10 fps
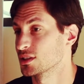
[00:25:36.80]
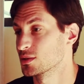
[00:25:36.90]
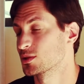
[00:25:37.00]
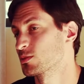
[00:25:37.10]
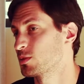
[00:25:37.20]
It's
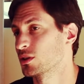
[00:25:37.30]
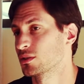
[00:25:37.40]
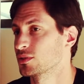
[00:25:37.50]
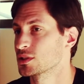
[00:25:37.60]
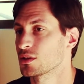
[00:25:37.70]
just part
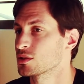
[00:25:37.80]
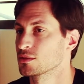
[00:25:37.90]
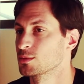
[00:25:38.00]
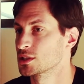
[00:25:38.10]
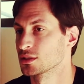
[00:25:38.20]
of. It's a cost
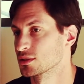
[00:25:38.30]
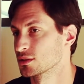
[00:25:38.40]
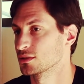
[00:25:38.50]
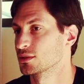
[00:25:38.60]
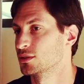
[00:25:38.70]
of business.
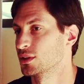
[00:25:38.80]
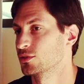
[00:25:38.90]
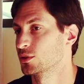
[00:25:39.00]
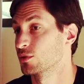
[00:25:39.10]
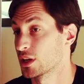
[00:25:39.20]
You yeah. have
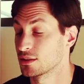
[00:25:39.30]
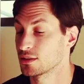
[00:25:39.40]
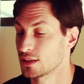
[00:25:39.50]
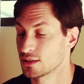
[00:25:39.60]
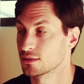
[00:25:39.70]
to run
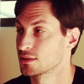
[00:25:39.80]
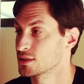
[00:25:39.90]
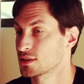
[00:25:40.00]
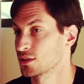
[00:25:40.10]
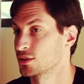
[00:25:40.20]
it,
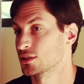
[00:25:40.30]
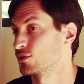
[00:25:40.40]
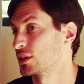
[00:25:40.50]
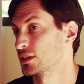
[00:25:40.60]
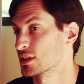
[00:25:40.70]
this thing. You need to
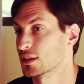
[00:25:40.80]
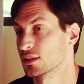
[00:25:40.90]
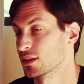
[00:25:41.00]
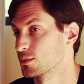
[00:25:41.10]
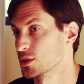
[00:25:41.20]
run exactly like a